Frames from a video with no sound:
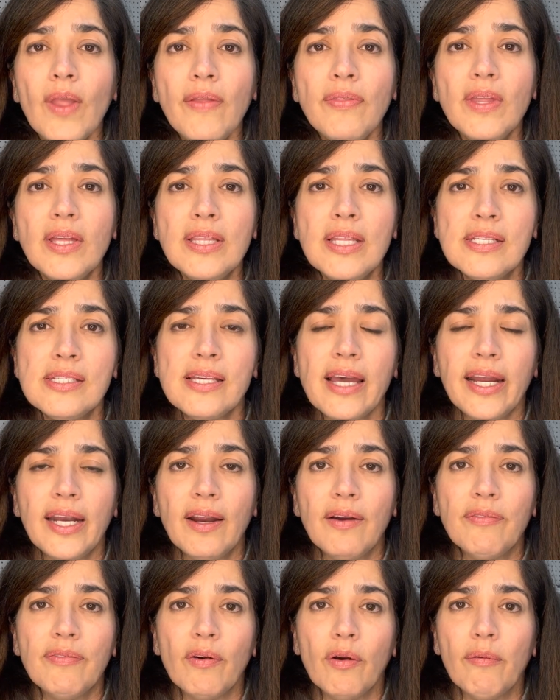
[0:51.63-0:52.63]
the
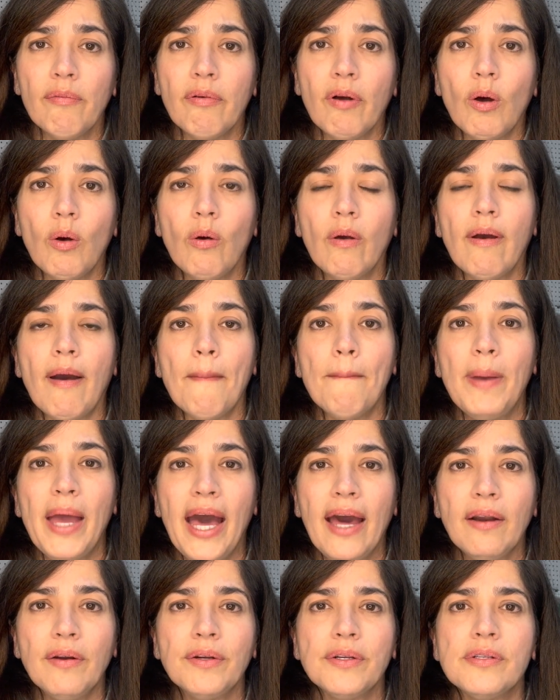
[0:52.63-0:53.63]
designer for Vogue
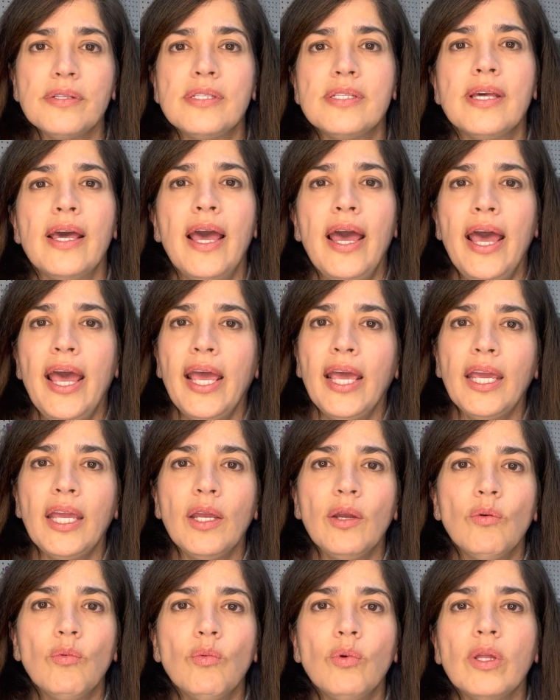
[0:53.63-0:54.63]
Patterns,
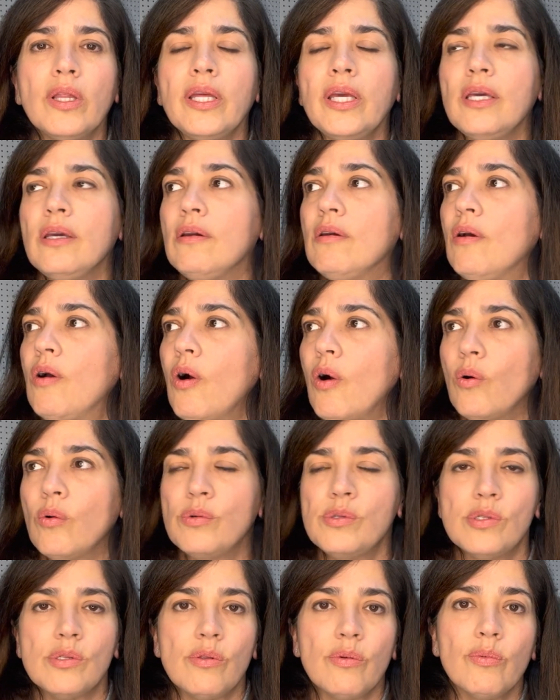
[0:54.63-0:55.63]
he really
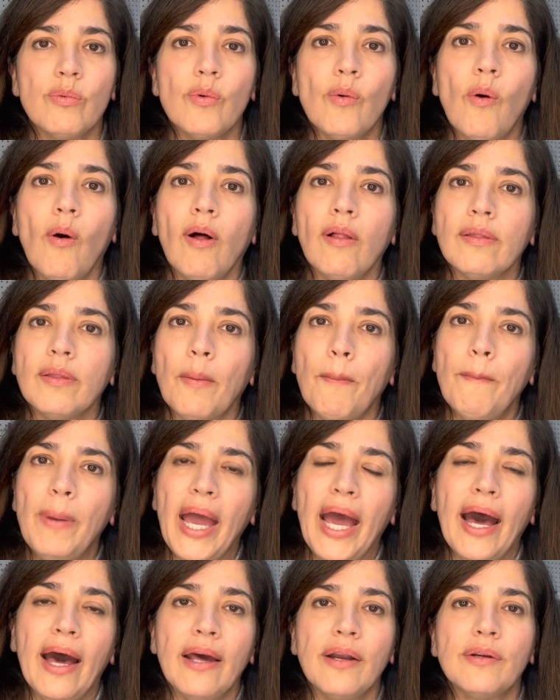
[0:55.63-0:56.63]
goes through all the
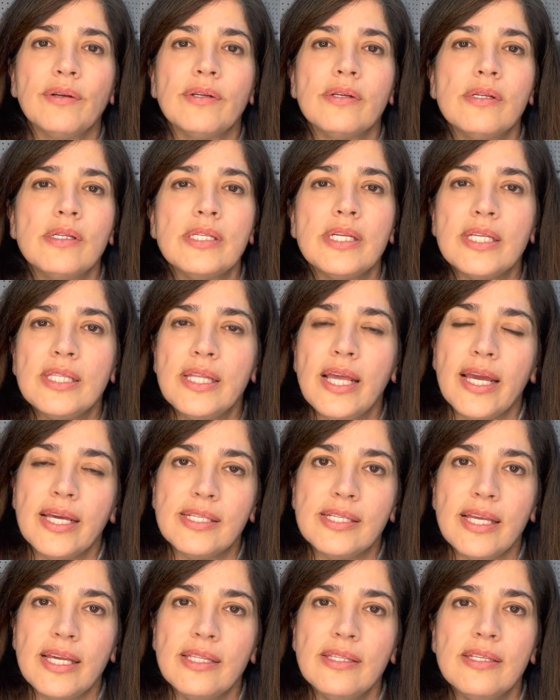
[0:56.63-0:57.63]
patterns in
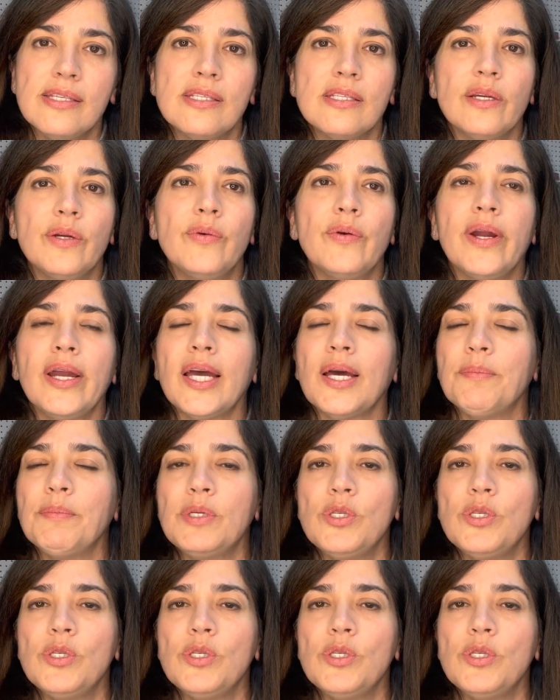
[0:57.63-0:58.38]
his Instagram.